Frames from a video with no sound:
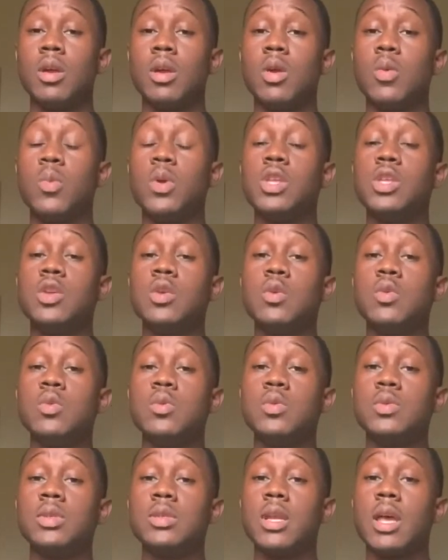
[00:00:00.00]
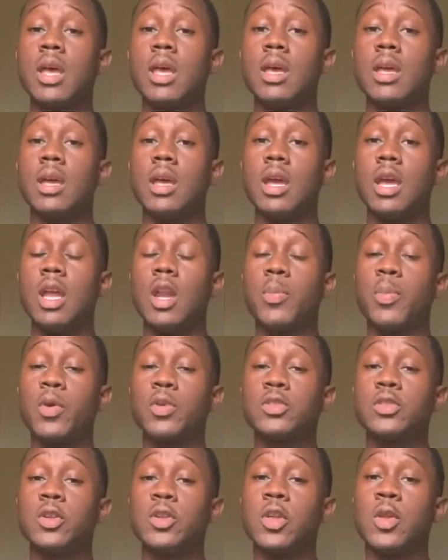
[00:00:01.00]
We use
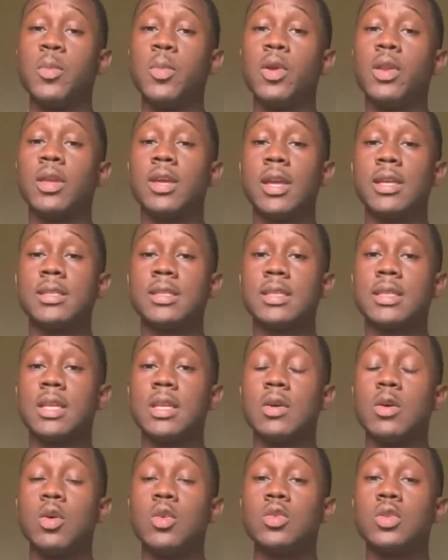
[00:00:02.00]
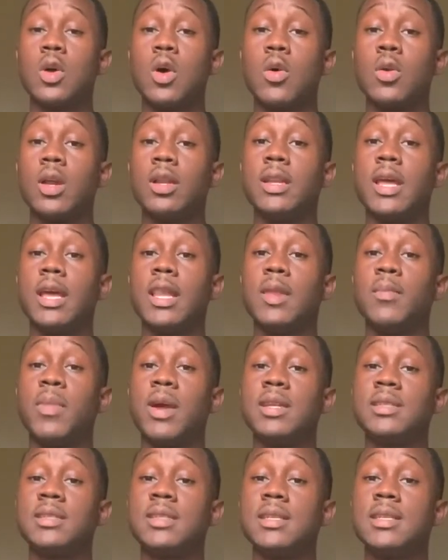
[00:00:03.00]
interpersonal communication skills on a daily
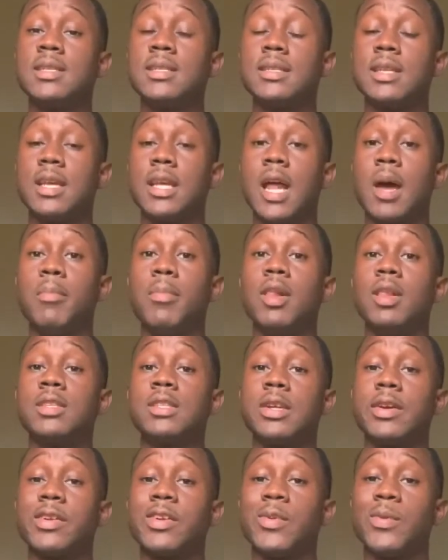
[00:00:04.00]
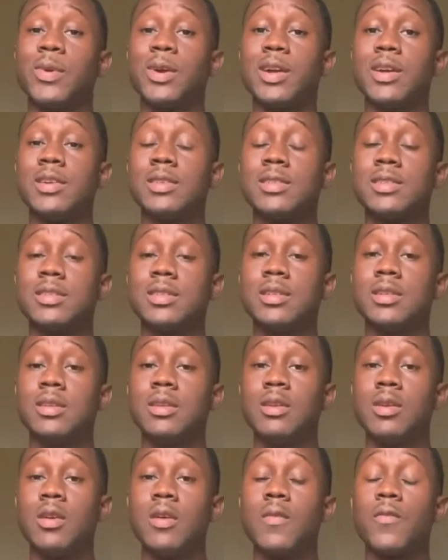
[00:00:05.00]
basis in our military careers.
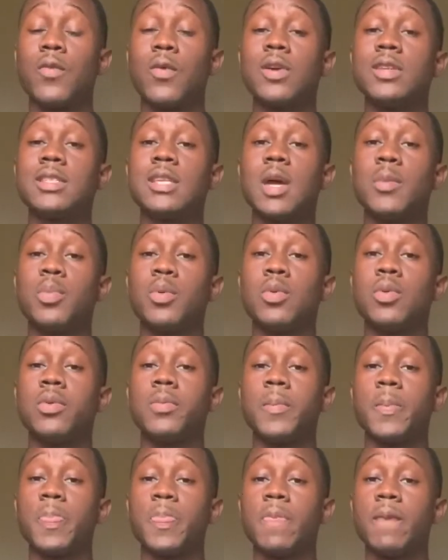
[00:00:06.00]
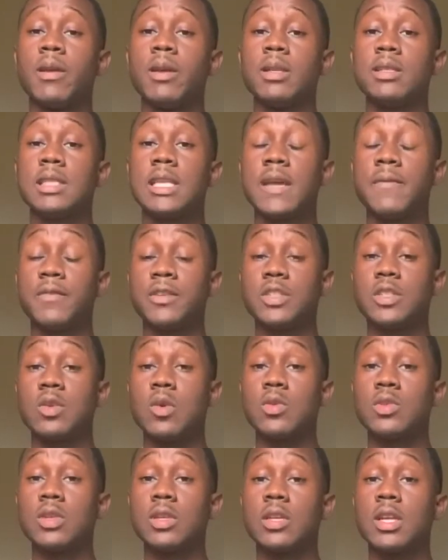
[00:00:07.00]
For example, say if a
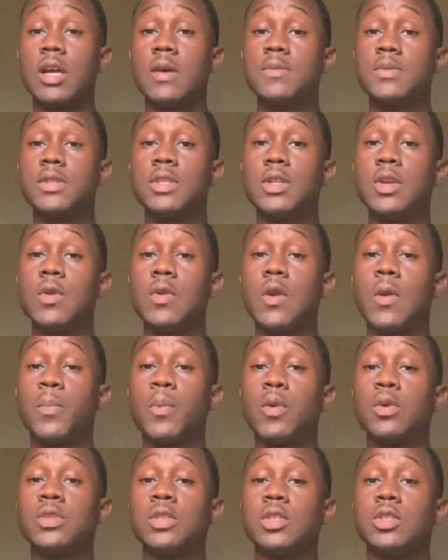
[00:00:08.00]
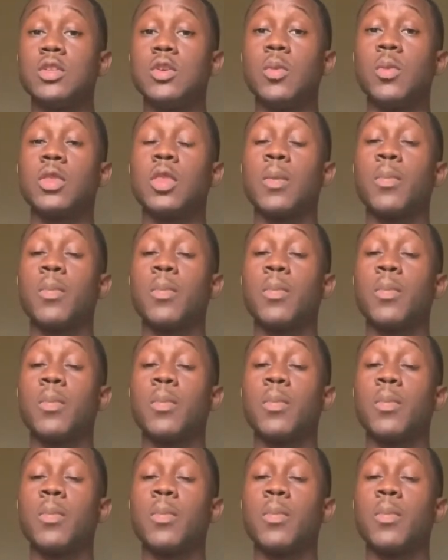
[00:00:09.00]
soldier comes to you and approaches you with a